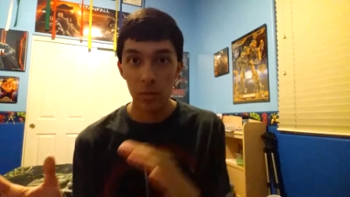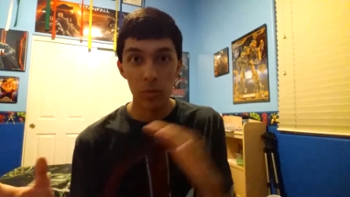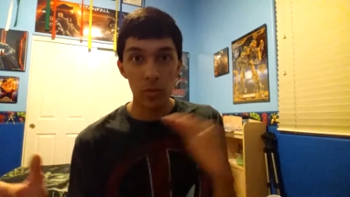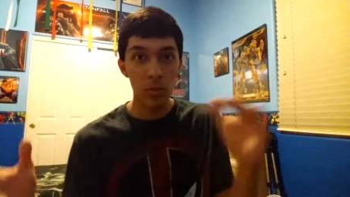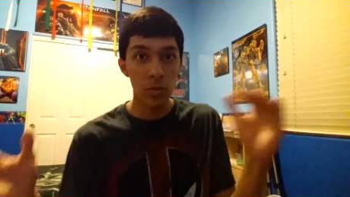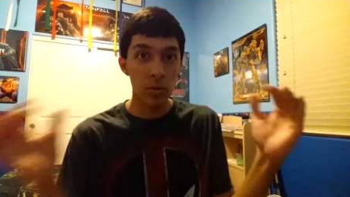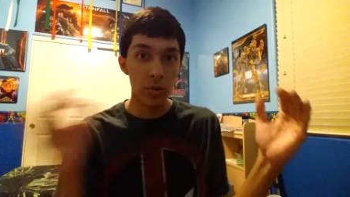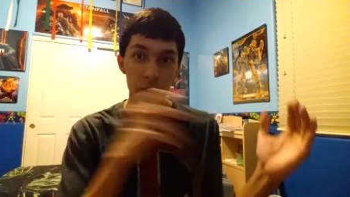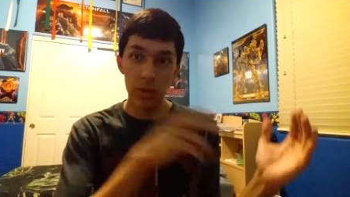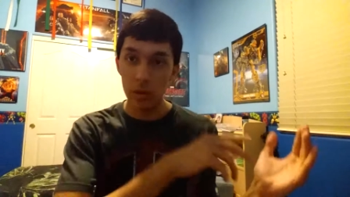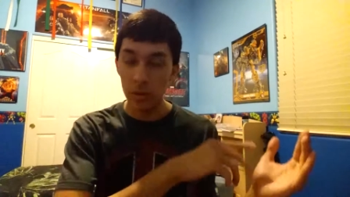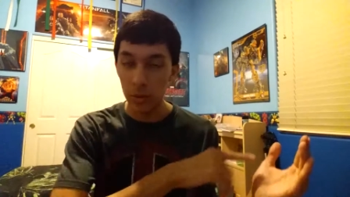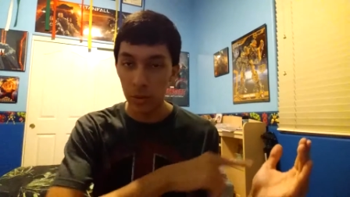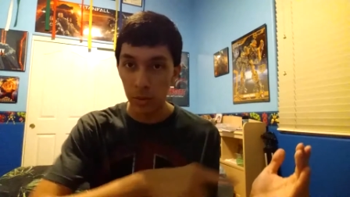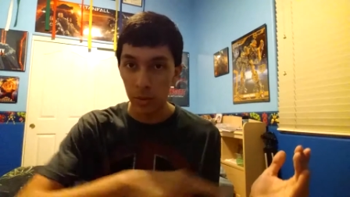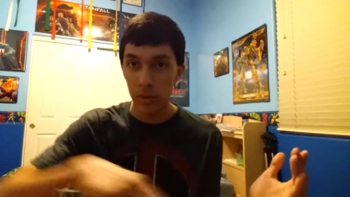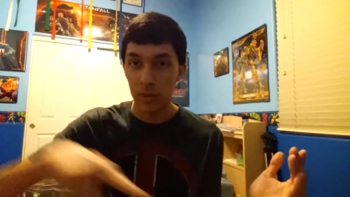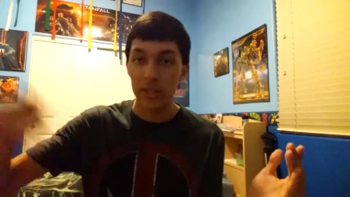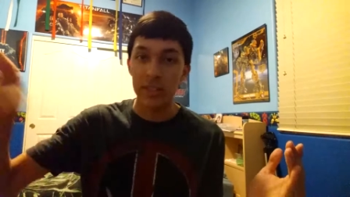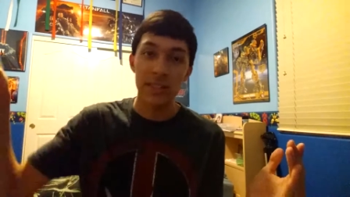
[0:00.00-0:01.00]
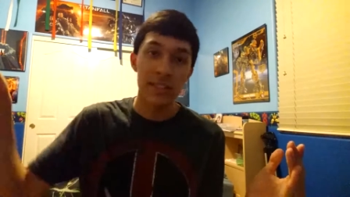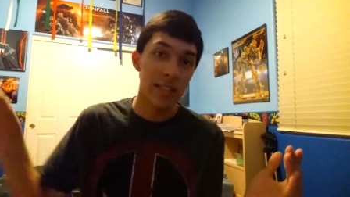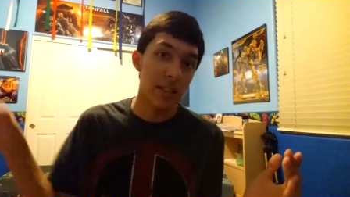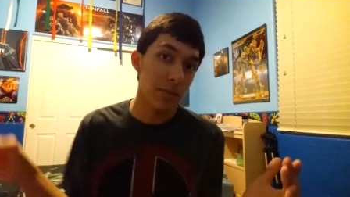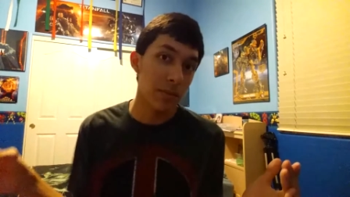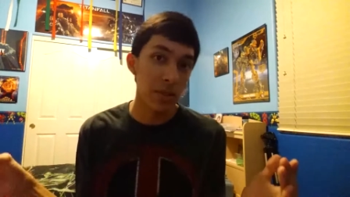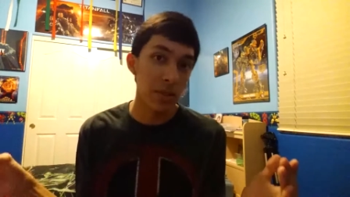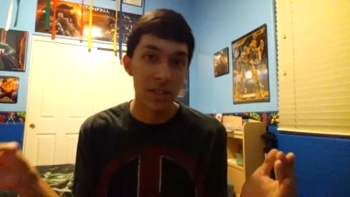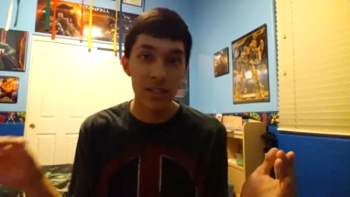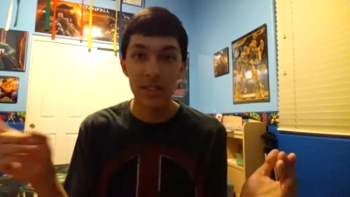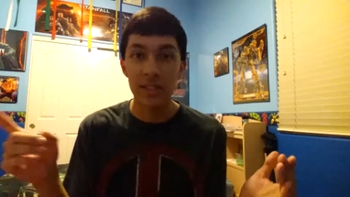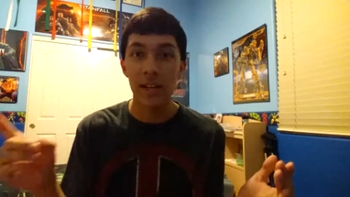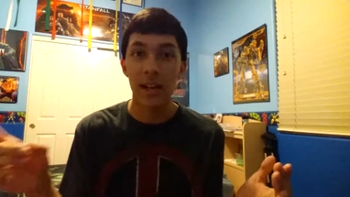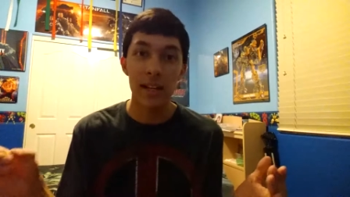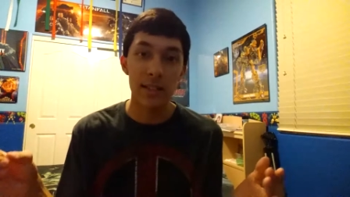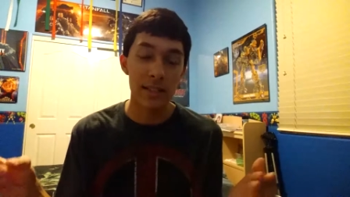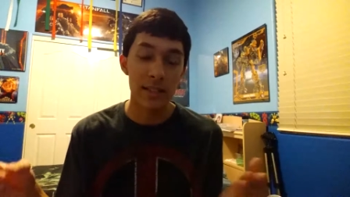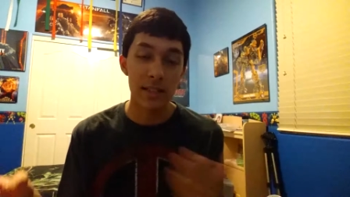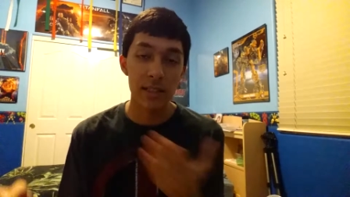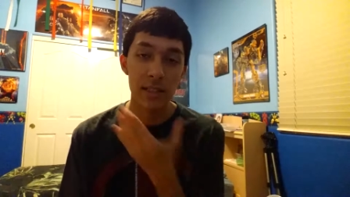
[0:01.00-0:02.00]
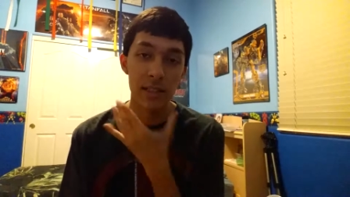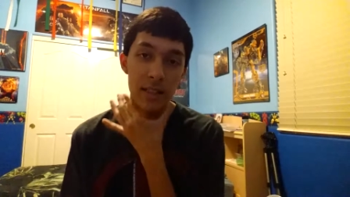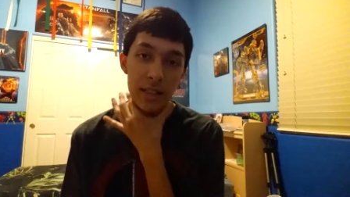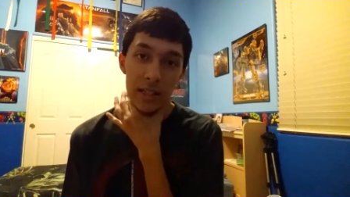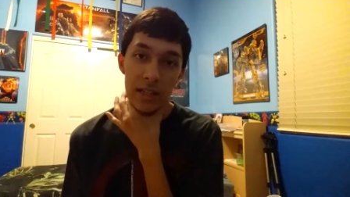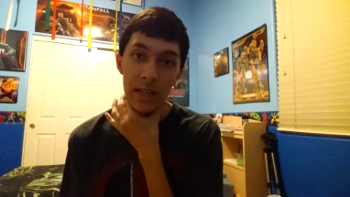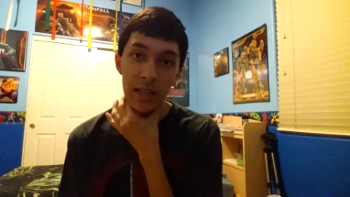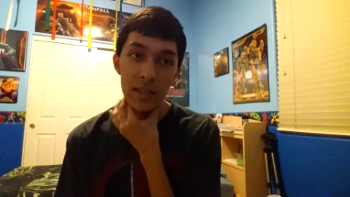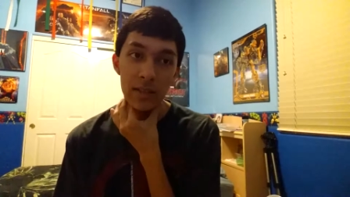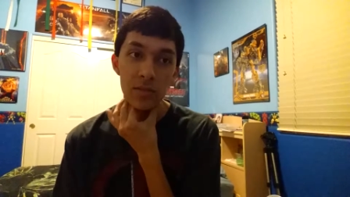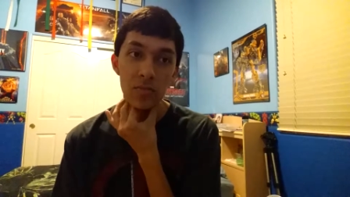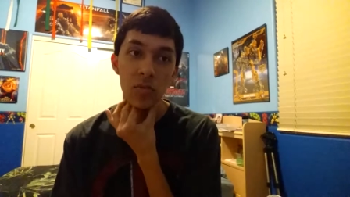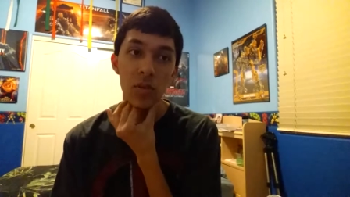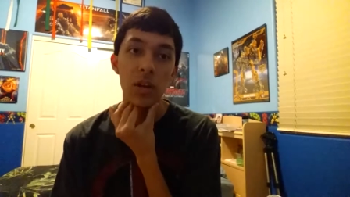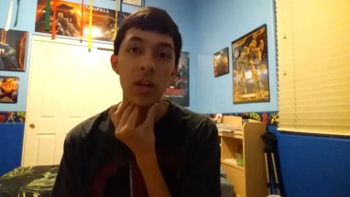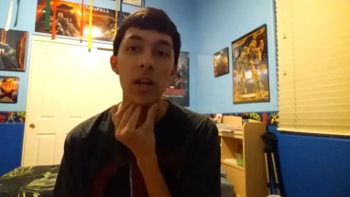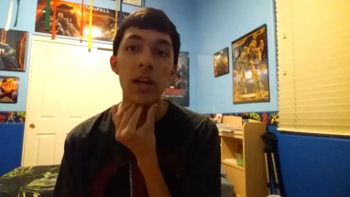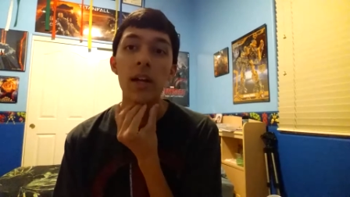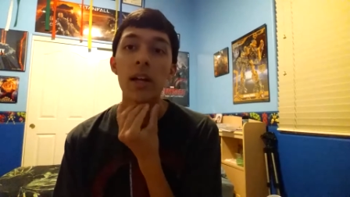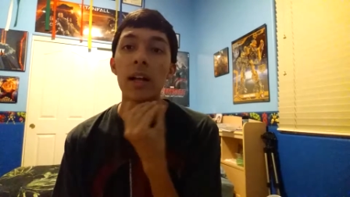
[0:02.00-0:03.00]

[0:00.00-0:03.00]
it seamlessly ties into the next one.